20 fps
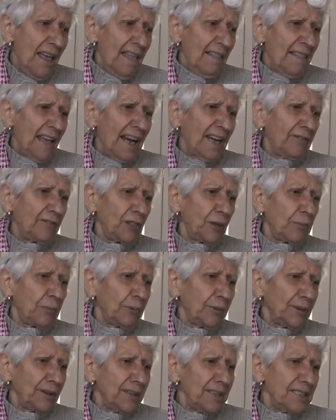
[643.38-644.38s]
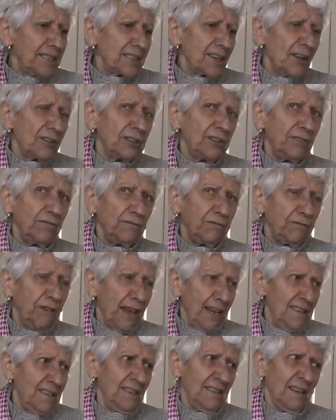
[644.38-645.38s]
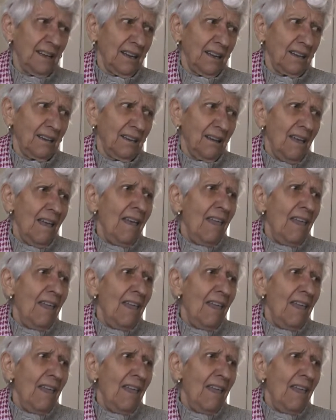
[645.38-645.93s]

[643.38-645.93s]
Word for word: that if the police are defending